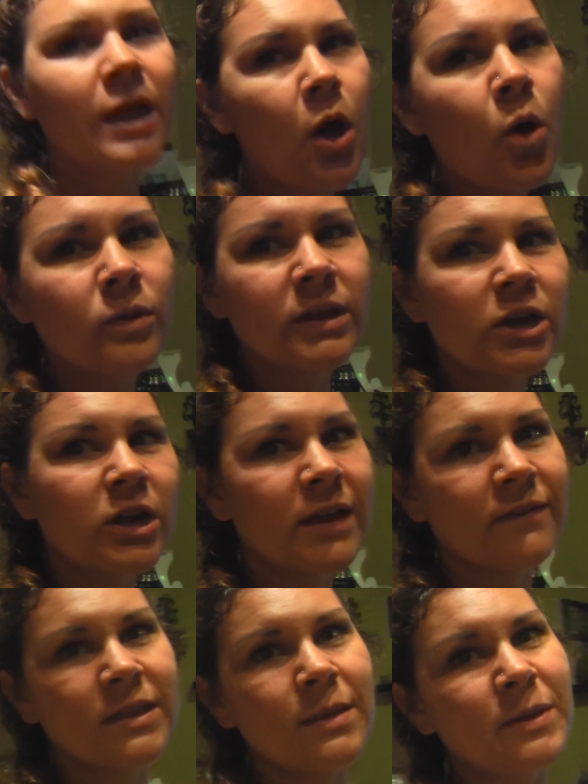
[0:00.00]
they only are
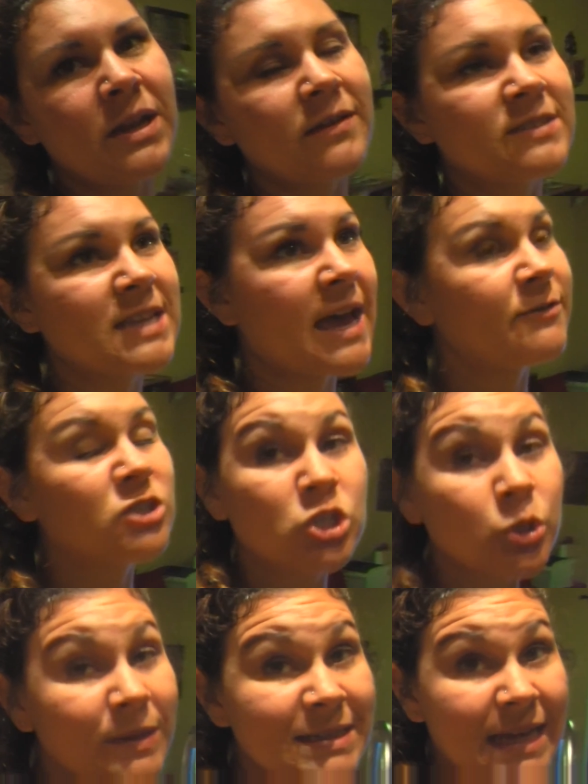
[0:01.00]
giving them enough to have
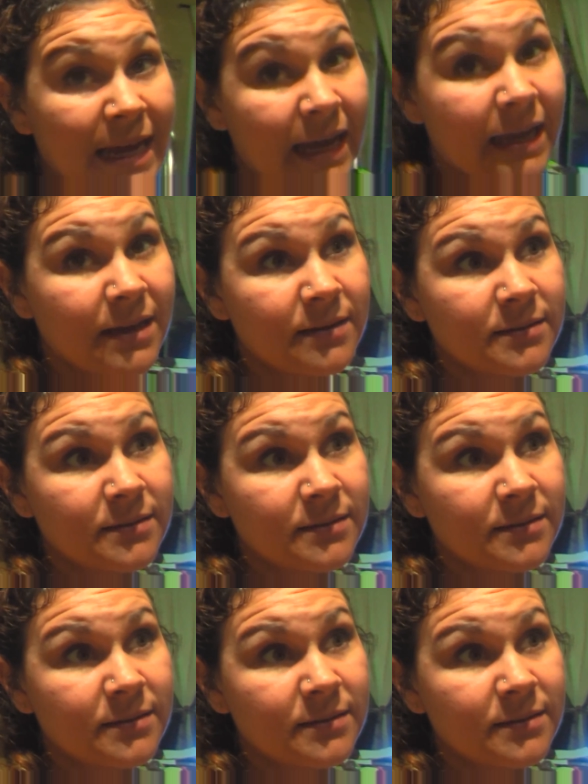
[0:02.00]
two a day.